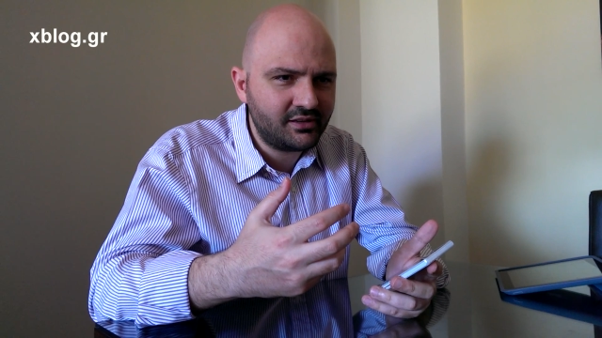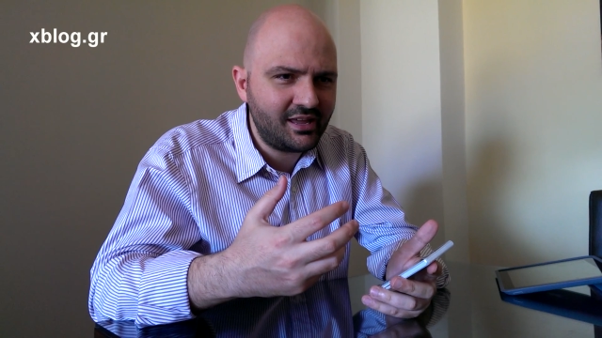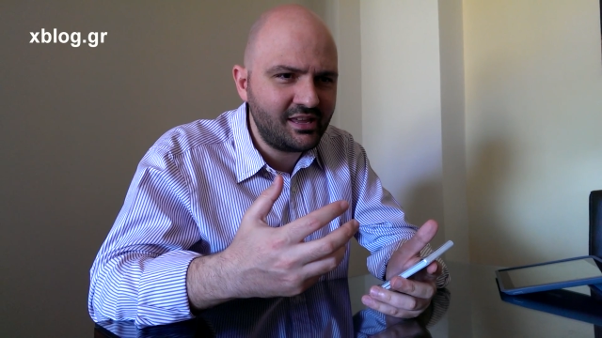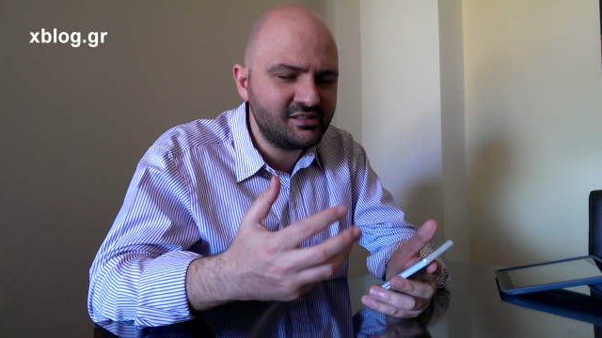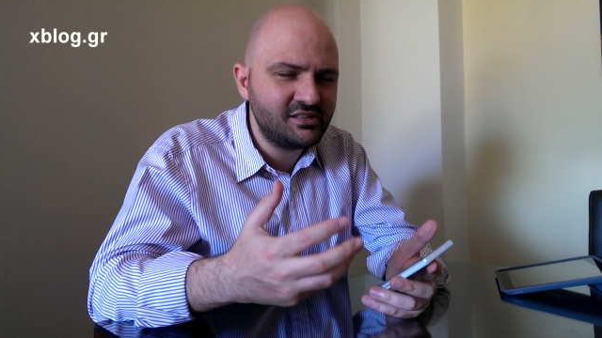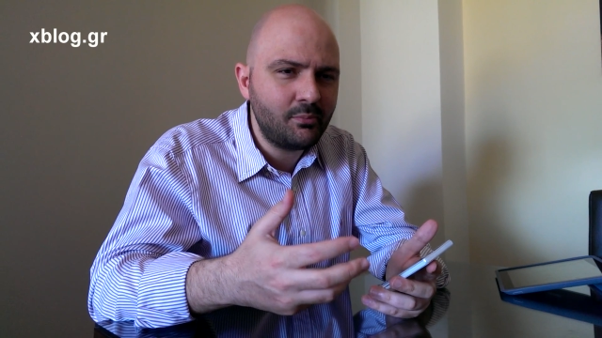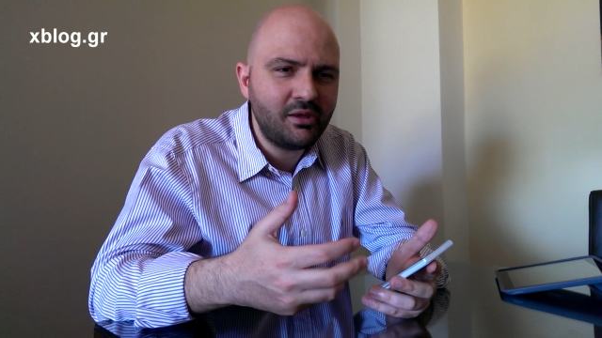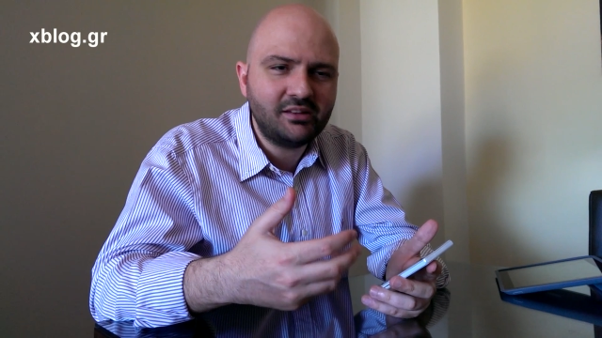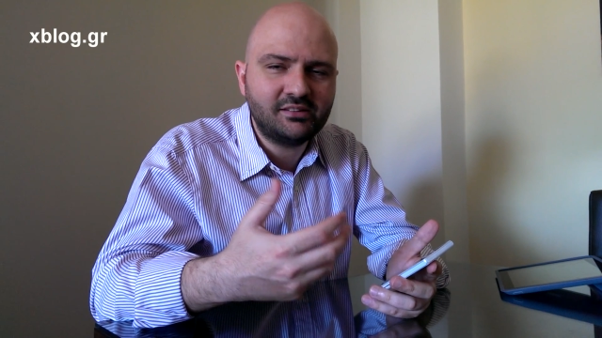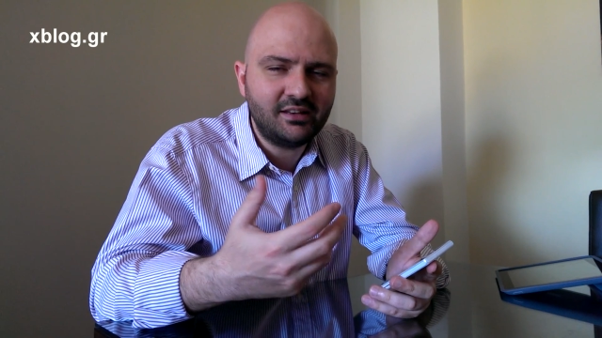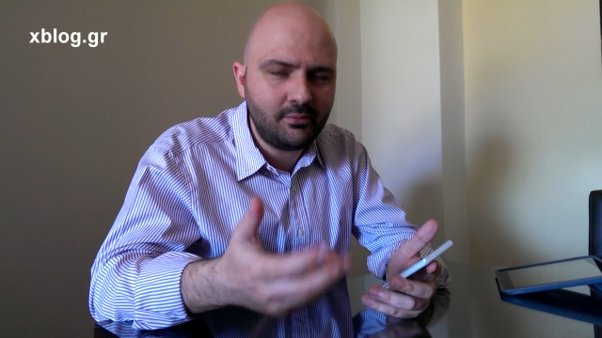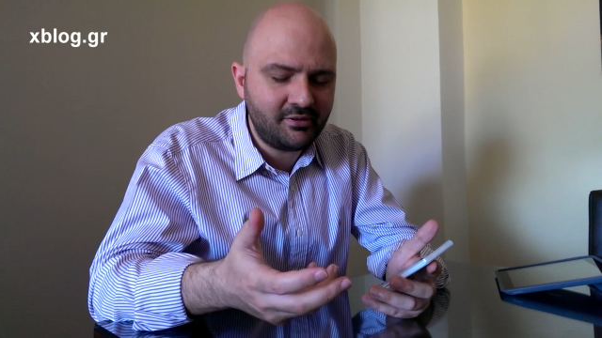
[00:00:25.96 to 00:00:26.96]
is a
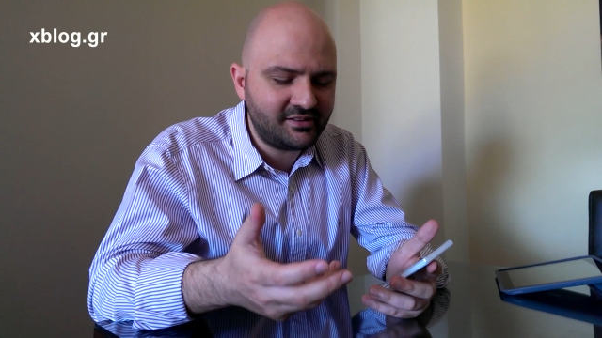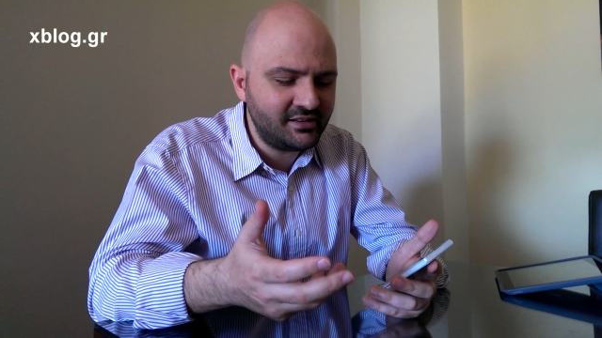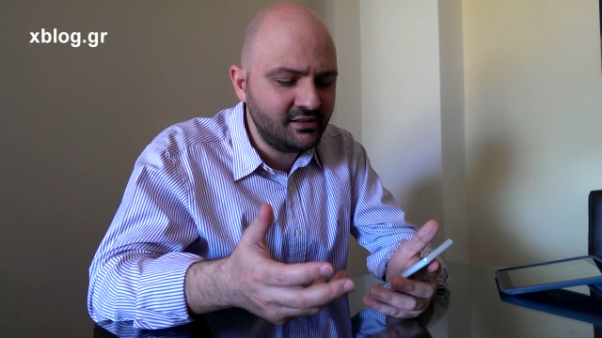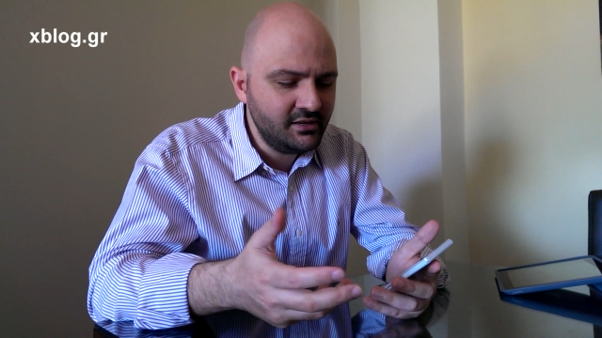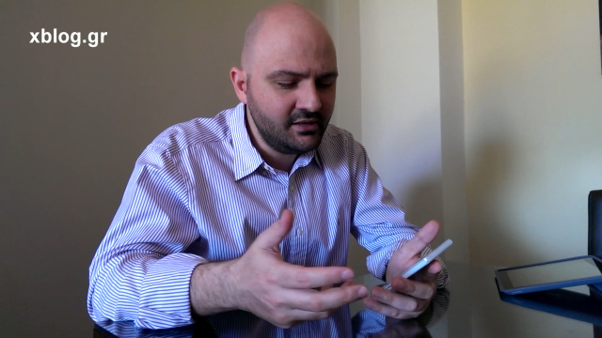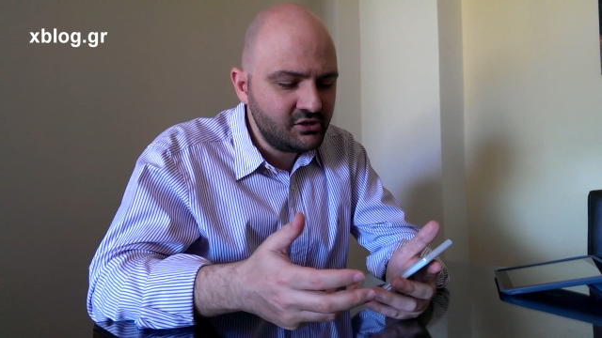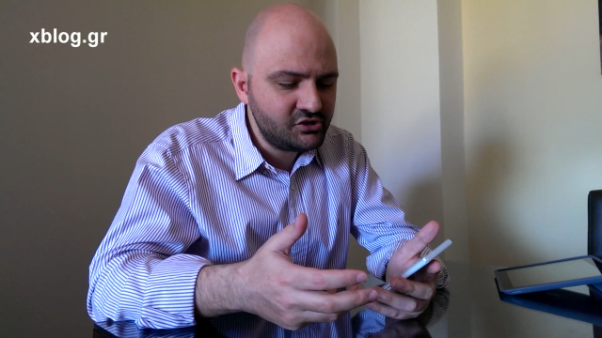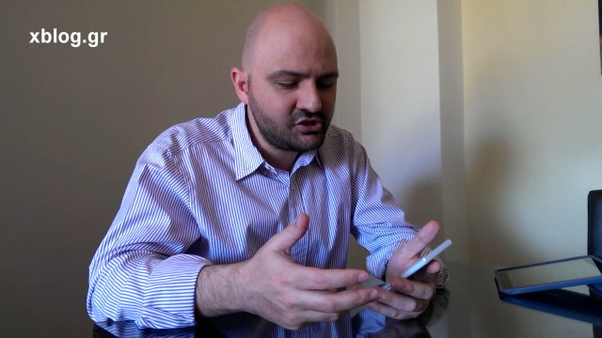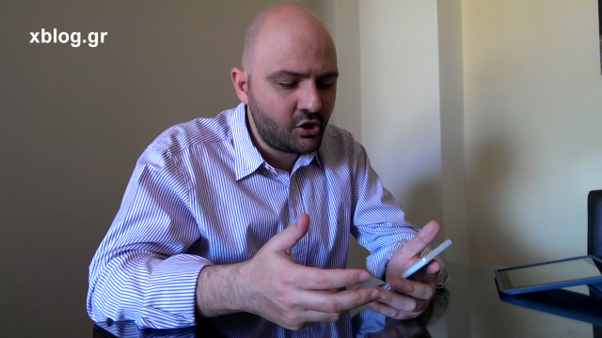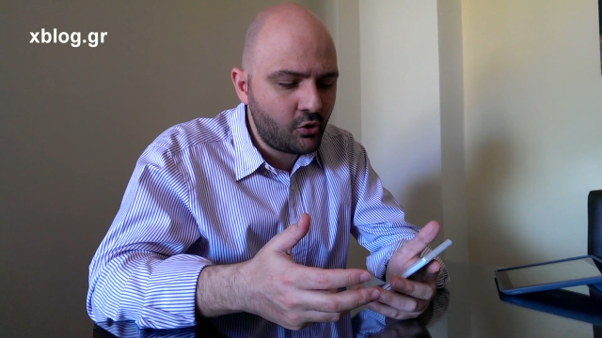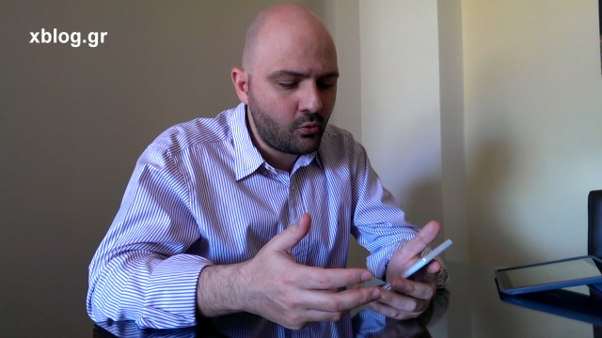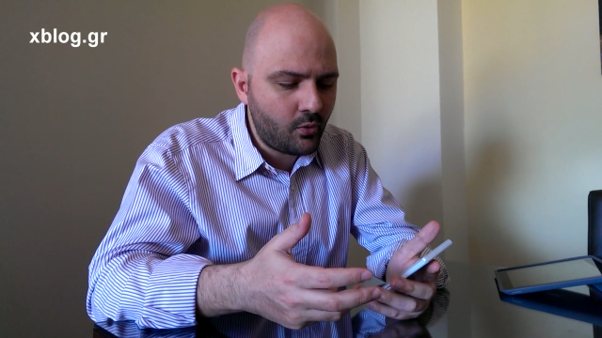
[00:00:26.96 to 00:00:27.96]
bit limited.
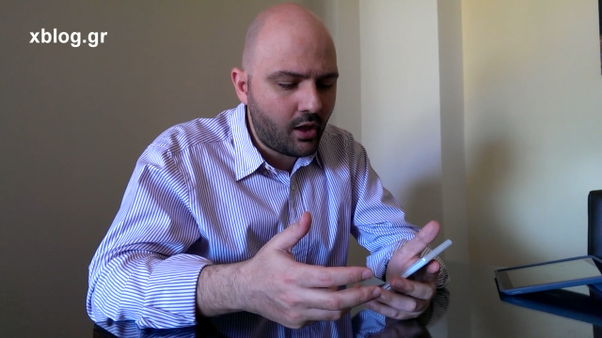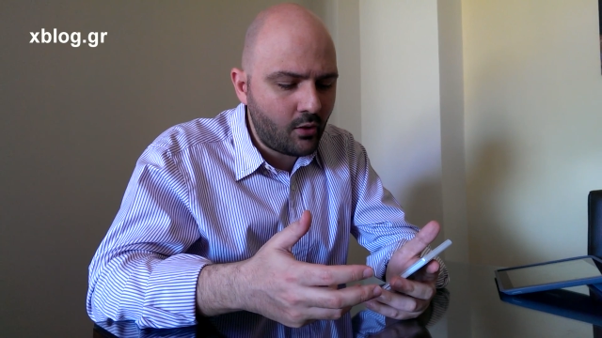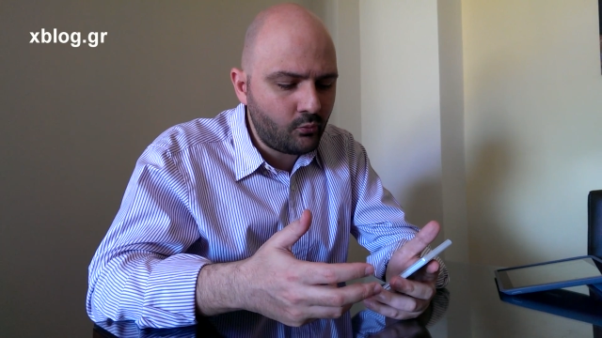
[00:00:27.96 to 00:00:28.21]
So